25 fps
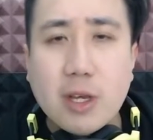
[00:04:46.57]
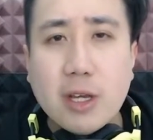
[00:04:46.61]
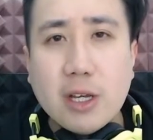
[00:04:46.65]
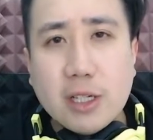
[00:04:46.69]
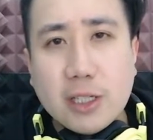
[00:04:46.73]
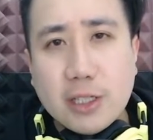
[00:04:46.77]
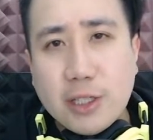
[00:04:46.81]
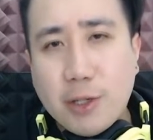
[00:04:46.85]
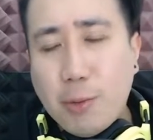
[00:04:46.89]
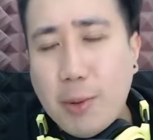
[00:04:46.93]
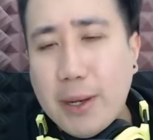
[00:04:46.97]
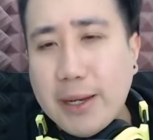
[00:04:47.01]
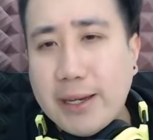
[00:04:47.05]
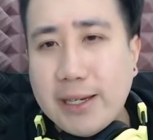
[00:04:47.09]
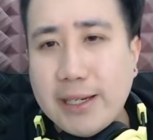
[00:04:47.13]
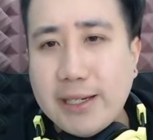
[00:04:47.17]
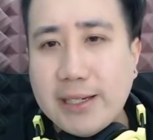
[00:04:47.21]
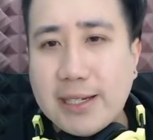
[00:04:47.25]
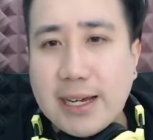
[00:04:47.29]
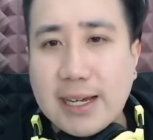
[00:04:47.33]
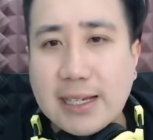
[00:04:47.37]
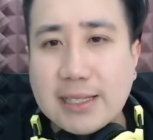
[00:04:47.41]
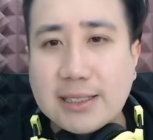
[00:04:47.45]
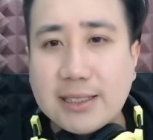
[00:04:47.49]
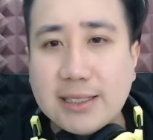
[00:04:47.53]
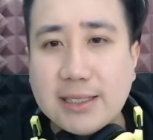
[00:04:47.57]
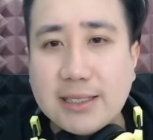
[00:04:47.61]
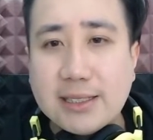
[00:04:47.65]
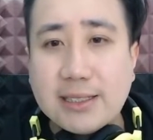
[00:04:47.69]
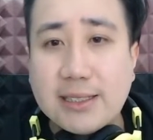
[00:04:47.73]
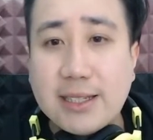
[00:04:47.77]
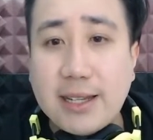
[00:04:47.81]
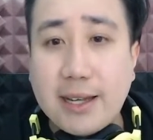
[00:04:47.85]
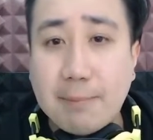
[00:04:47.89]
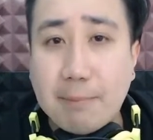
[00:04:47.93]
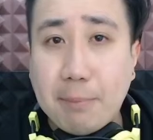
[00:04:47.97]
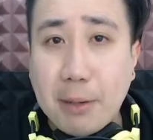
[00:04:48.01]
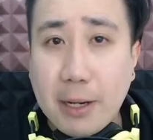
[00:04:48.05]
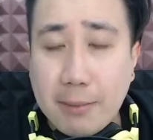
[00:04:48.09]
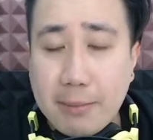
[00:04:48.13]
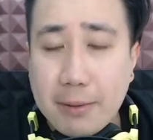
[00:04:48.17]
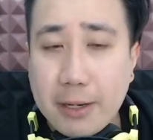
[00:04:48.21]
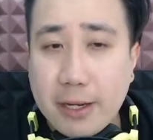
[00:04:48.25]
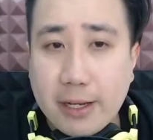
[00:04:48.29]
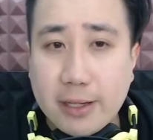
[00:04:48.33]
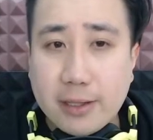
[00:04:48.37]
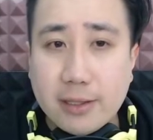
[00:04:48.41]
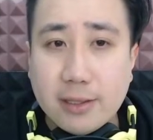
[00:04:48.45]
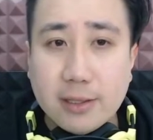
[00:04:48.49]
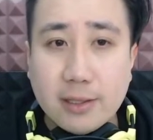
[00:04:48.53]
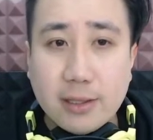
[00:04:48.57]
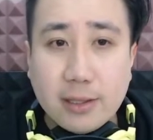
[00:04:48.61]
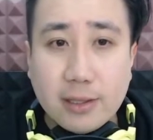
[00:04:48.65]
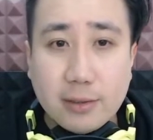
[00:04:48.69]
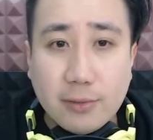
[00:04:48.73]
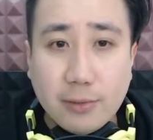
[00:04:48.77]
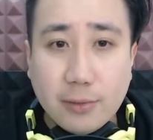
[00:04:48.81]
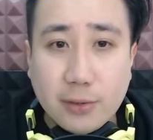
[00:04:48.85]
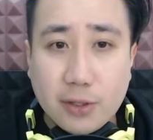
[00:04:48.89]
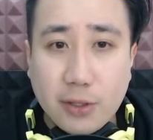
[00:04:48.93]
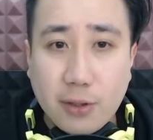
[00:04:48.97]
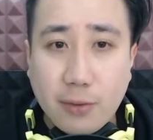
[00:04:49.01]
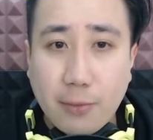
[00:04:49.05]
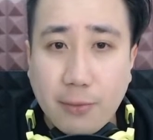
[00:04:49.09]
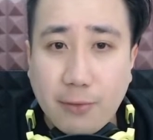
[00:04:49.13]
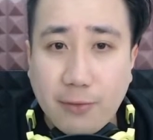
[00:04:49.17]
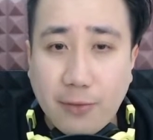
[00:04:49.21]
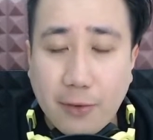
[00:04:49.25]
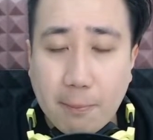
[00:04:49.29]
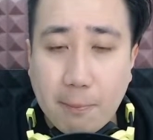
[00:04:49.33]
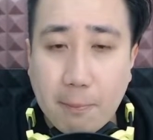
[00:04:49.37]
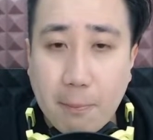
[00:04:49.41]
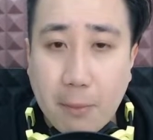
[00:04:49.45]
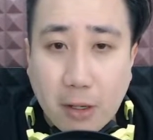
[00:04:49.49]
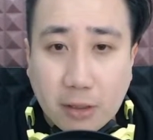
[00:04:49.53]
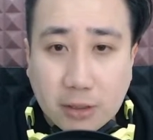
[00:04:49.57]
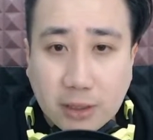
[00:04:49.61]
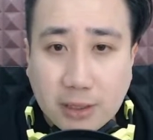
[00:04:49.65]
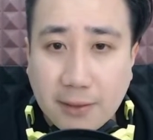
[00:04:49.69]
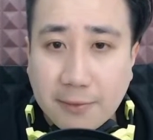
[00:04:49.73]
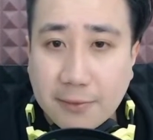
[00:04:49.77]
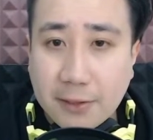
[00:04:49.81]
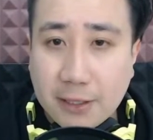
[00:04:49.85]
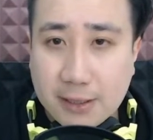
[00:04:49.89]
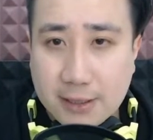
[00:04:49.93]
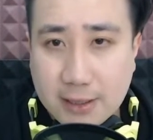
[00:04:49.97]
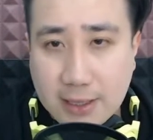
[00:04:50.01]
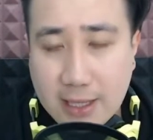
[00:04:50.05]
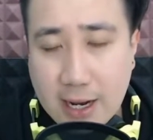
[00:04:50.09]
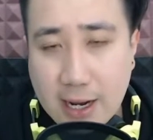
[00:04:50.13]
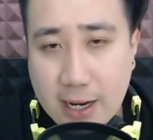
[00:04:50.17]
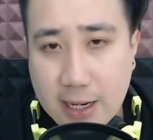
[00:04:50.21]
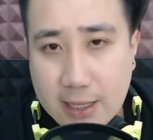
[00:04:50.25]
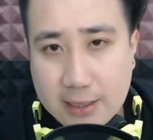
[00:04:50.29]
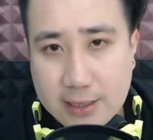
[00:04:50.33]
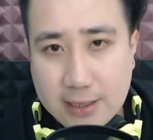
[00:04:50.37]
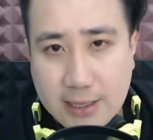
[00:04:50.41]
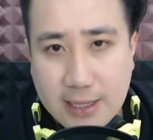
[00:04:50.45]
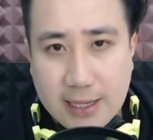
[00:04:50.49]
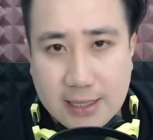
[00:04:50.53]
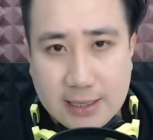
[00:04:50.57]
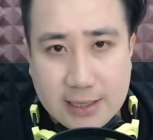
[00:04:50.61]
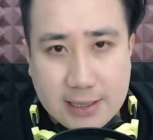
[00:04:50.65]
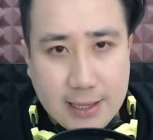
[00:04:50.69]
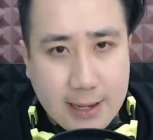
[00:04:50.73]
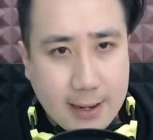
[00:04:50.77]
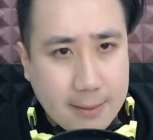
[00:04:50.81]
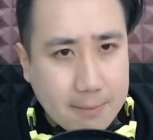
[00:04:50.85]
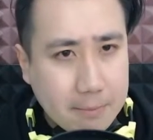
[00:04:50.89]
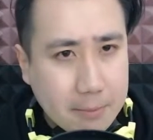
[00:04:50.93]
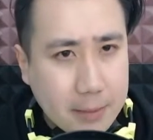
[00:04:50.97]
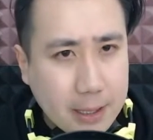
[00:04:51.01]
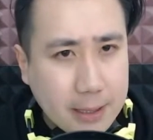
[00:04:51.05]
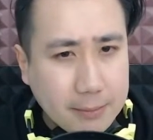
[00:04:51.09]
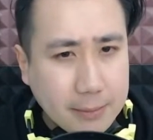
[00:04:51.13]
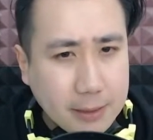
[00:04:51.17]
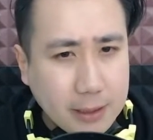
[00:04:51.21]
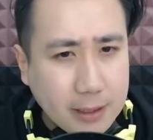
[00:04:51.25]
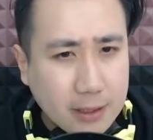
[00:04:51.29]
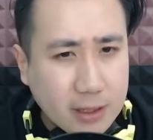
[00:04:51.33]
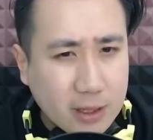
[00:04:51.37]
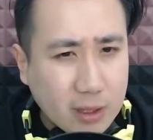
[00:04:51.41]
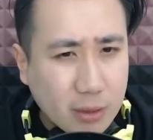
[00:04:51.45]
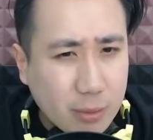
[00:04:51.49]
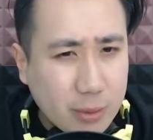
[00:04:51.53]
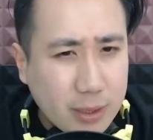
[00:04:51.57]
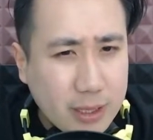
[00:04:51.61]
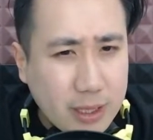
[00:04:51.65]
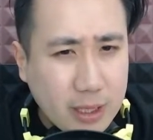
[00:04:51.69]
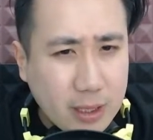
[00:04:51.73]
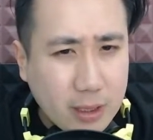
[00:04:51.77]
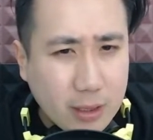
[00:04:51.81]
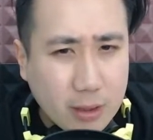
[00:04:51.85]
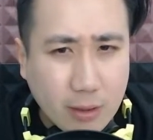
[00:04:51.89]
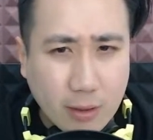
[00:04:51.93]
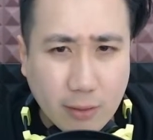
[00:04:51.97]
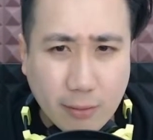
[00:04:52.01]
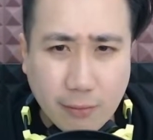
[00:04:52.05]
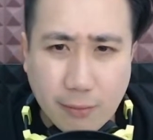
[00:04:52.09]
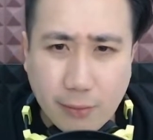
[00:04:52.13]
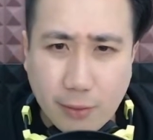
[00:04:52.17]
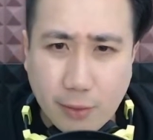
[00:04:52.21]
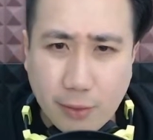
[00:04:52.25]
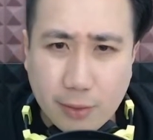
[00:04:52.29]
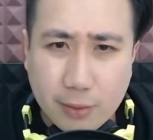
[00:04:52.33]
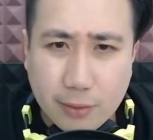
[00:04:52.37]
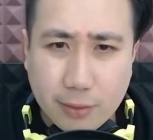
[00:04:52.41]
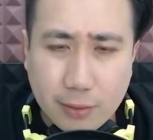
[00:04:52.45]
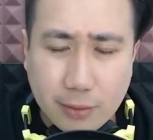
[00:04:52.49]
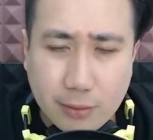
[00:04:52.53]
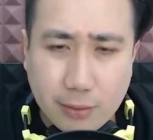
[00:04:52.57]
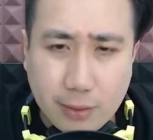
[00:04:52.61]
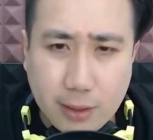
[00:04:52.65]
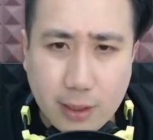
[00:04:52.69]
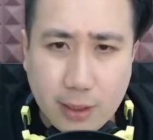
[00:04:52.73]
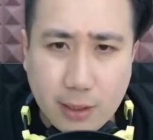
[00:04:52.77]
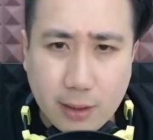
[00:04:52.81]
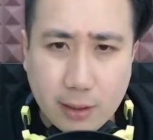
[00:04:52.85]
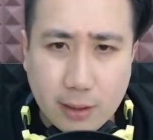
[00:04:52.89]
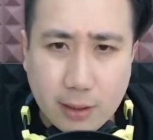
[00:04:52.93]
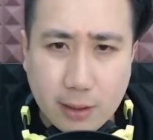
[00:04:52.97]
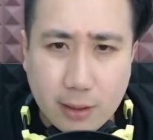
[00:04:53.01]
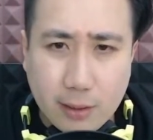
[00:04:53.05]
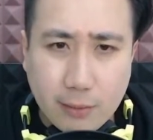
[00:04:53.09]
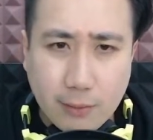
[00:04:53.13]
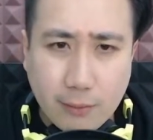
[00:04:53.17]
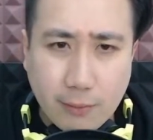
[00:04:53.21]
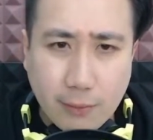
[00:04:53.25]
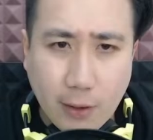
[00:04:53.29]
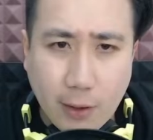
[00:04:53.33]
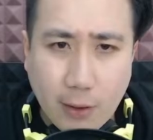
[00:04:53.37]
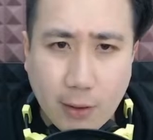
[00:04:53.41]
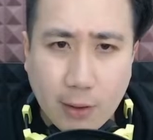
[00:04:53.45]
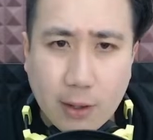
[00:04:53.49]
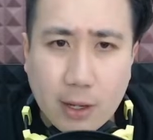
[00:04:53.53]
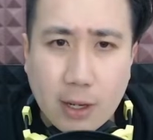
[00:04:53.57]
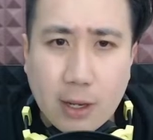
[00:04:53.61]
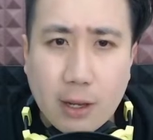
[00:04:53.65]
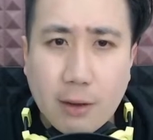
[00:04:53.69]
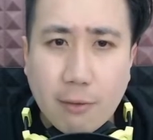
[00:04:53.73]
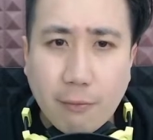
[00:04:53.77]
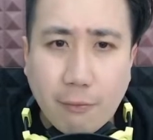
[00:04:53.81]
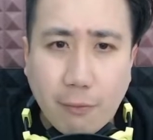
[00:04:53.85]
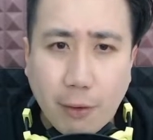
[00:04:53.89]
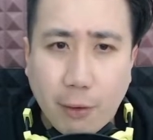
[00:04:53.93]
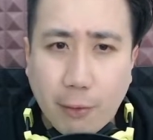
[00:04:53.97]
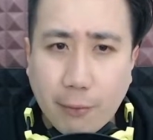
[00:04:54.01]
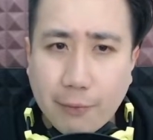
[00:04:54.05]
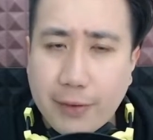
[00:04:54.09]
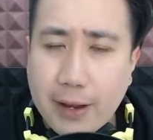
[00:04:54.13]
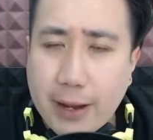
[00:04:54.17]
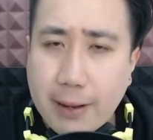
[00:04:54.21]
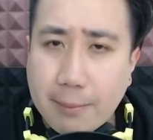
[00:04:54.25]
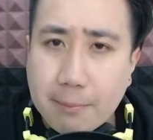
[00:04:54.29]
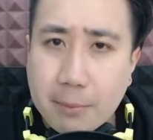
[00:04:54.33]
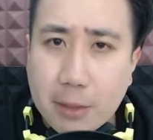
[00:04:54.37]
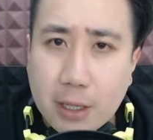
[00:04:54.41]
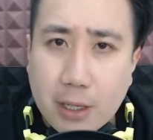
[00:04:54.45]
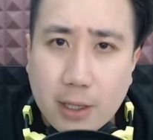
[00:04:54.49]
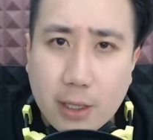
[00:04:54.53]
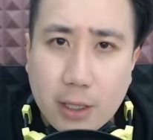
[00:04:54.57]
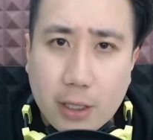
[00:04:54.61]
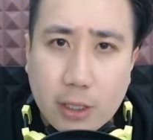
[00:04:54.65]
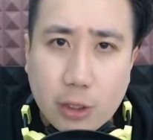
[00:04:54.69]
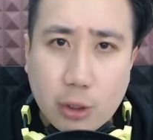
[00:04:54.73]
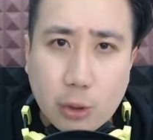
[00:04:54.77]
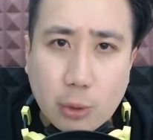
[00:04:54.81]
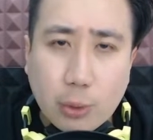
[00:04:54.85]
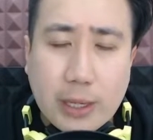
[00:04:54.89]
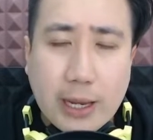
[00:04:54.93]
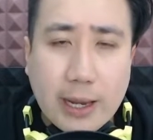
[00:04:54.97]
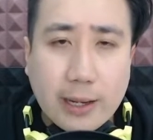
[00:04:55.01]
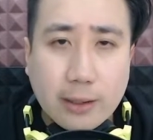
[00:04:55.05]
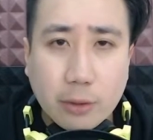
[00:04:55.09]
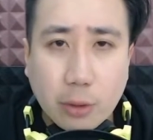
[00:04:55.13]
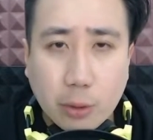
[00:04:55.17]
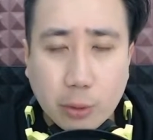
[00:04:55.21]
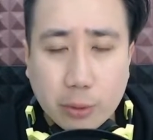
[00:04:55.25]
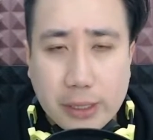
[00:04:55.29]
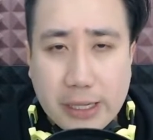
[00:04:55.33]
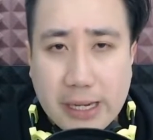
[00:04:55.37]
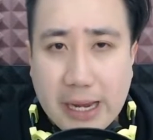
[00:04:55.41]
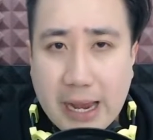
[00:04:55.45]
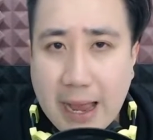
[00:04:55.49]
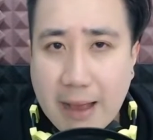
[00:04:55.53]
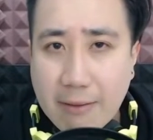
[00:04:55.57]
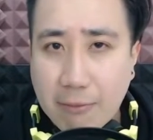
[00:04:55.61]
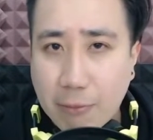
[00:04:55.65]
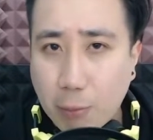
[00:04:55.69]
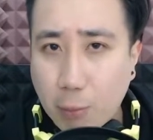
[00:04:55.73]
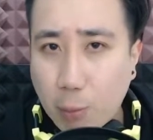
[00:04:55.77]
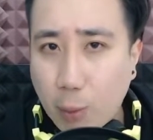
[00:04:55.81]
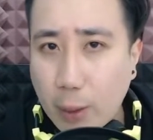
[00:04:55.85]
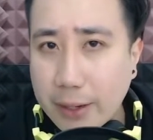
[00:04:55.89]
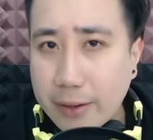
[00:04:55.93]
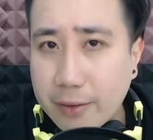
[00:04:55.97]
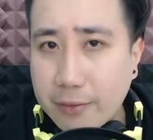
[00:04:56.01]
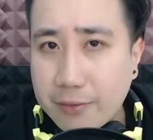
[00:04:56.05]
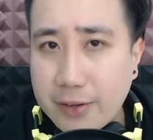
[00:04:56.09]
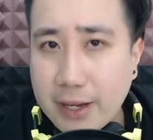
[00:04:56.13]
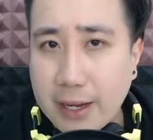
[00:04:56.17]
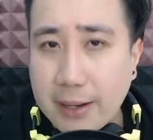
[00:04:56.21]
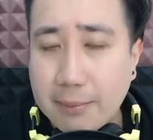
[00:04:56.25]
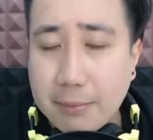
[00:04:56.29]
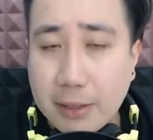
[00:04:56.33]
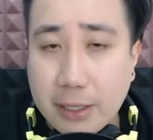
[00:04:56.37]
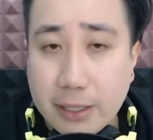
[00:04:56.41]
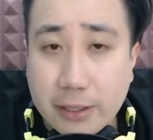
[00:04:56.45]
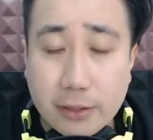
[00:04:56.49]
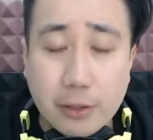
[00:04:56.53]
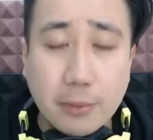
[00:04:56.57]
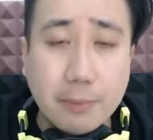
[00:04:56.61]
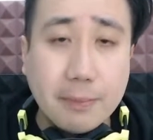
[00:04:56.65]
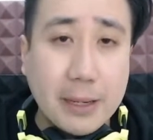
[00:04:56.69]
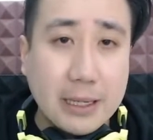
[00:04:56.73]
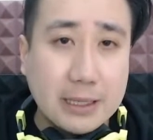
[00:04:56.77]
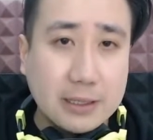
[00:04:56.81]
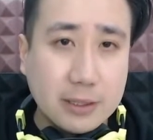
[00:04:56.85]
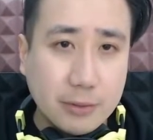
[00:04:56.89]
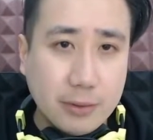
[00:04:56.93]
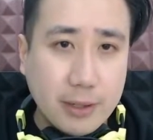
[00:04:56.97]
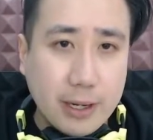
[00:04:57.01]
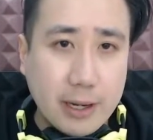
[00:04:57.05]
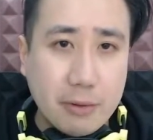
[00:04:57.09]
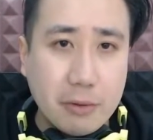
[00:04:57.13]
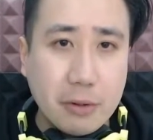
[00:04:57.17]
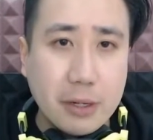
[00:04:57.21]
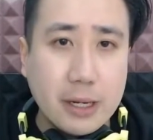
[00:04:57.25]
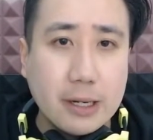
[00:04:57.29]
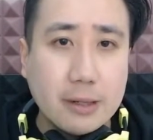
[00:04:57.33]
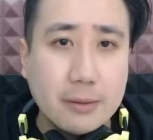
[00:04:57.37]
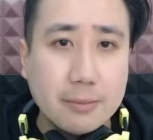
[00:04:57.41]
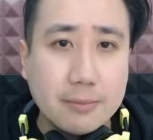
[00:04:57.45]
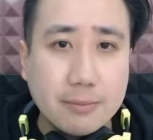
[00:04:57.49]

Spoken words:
So what he does is that permanent. So for most of his cards, except maybe 3 or 4, 4 of them, you can only have one of them in your battle area.